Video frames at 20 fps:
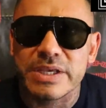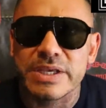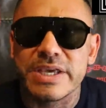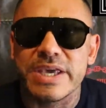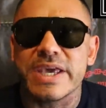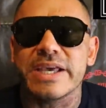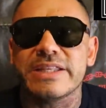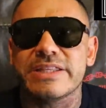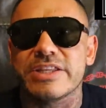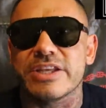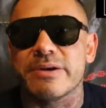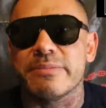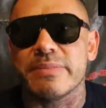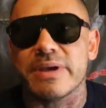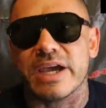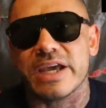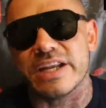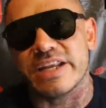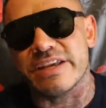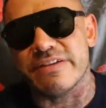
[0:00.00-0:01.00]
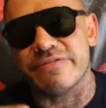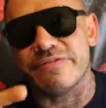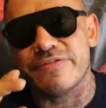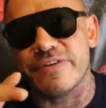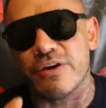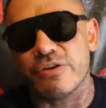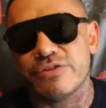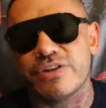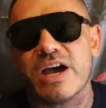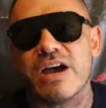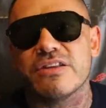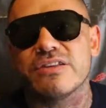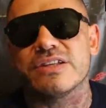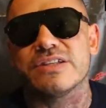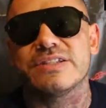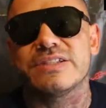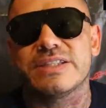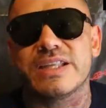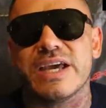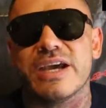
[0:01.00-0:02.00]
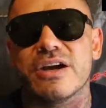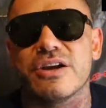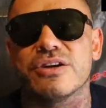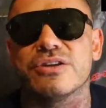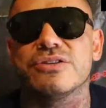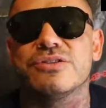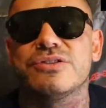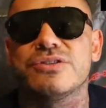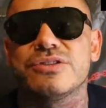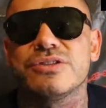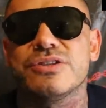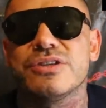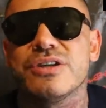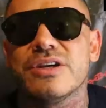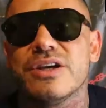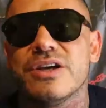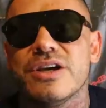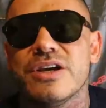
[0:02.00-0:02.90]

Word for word: kicked him and he fell down the stairs.